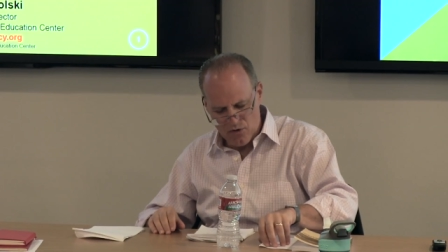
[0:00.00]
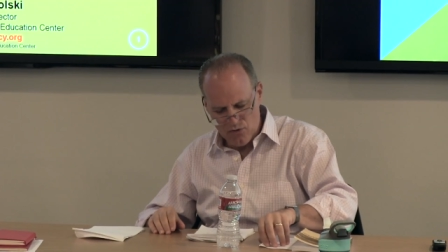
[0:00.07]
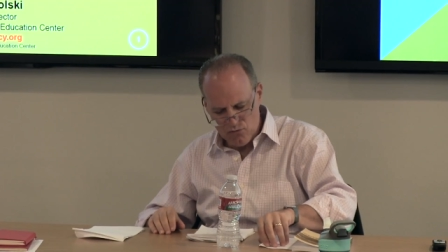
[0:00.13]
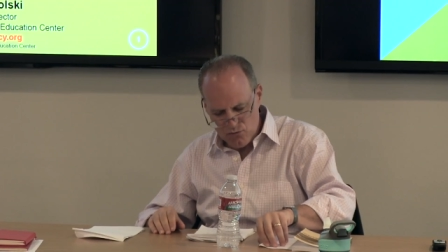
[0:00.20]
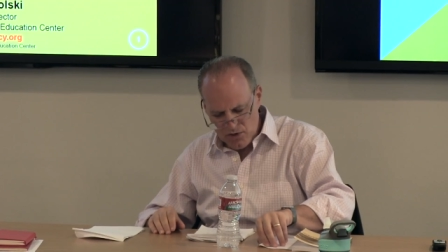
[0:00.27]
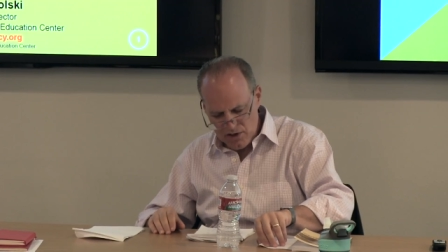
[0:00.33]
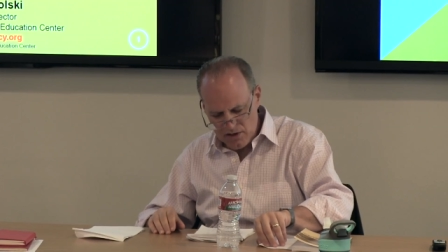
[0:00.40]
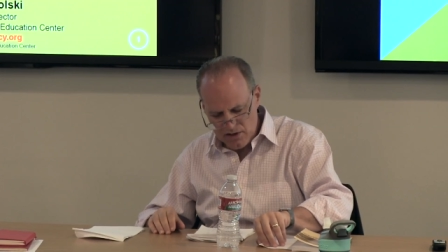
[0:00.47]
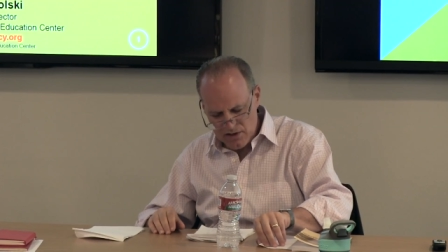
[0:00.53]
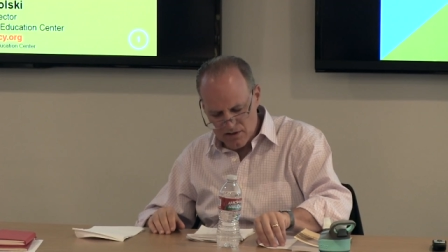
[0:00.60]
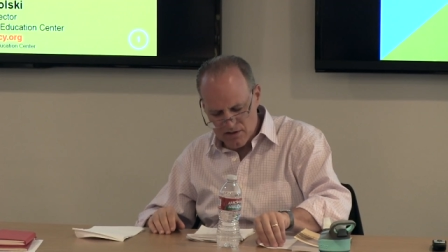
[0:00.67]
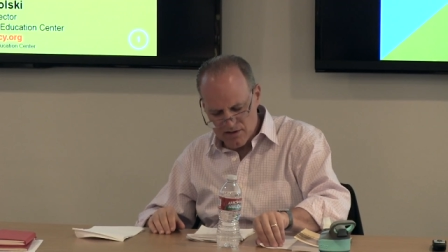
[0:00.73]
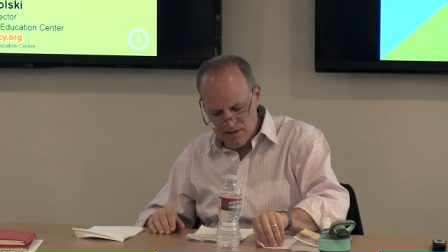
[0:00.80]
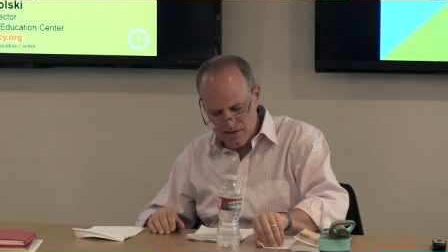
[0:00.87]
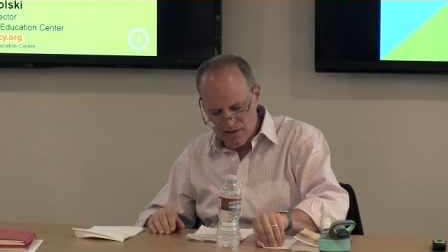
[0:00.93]
you
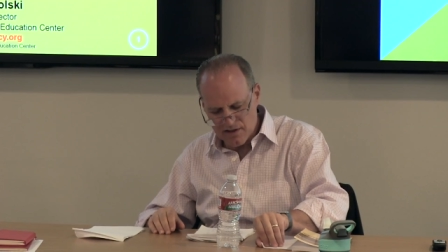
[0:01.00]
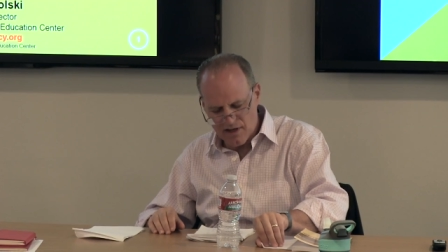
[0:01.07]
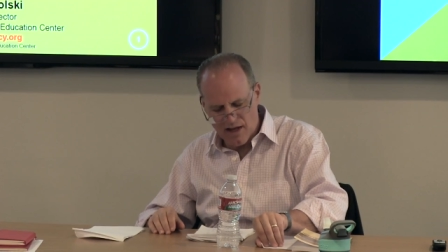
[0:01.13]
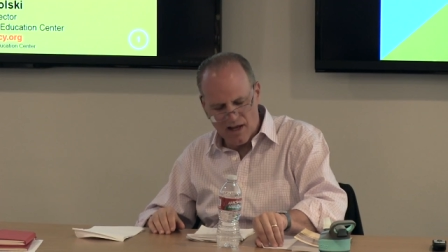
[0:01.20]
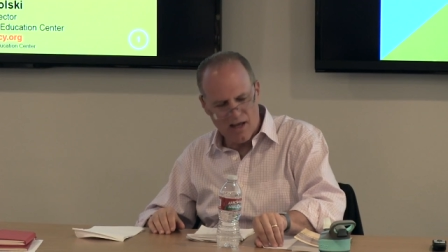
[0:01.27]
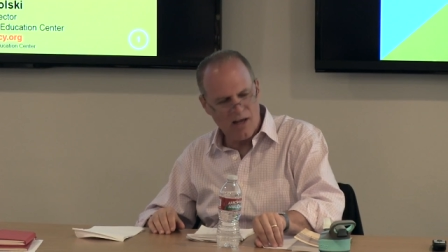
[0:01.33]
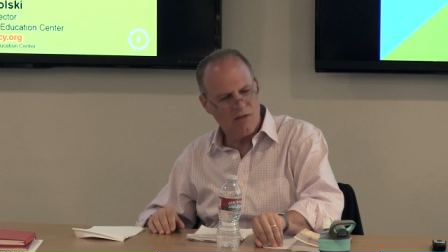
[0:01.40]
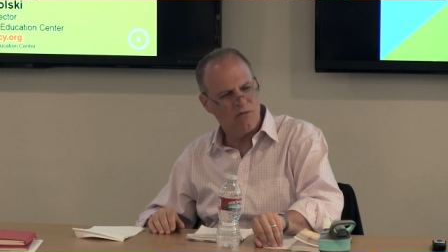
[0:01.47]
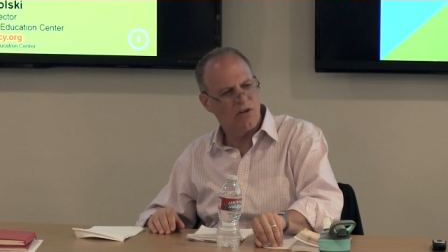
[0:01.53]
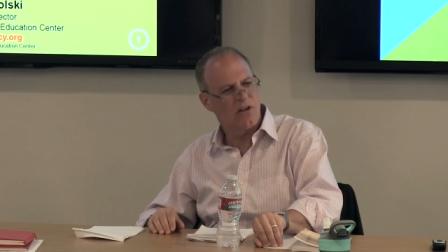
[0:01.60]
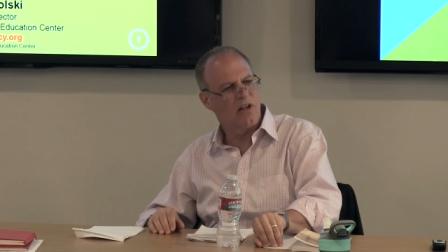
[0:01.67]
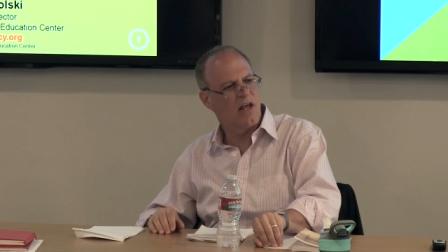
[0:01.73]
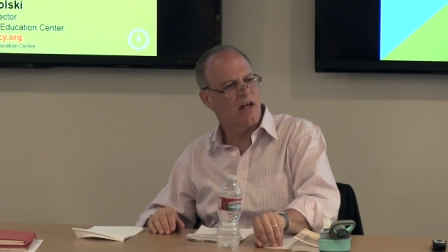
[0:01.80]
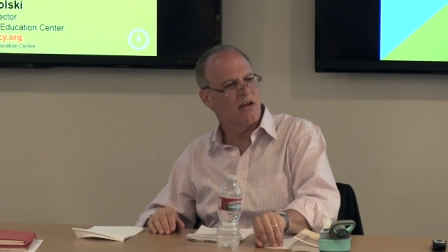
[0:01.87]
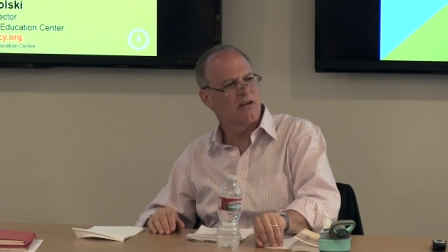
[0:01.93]
really didn't have a
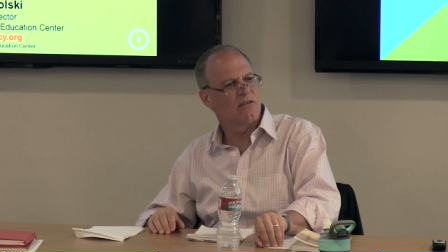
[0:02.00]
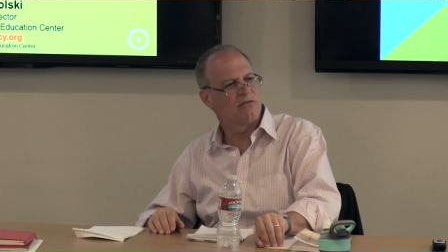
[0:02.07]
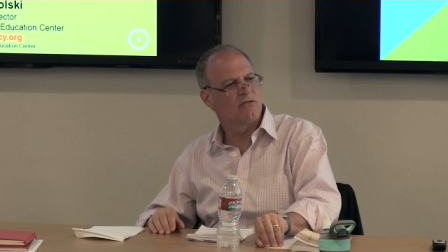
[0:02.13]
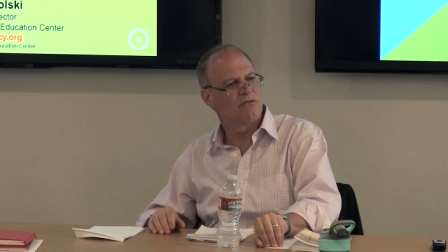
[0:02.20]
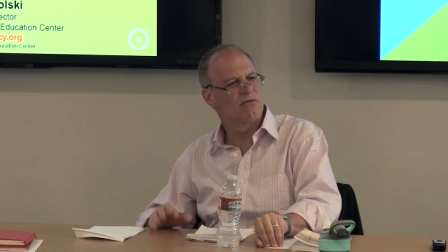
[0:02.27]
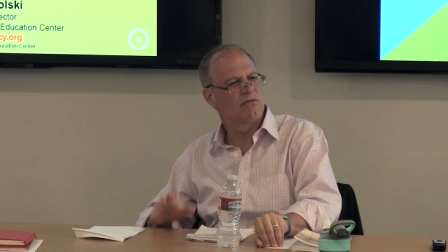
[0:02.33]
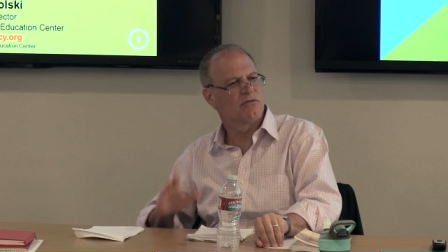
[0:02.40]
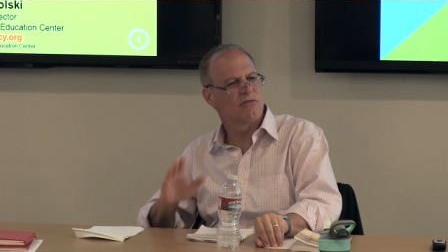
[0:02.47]
lot of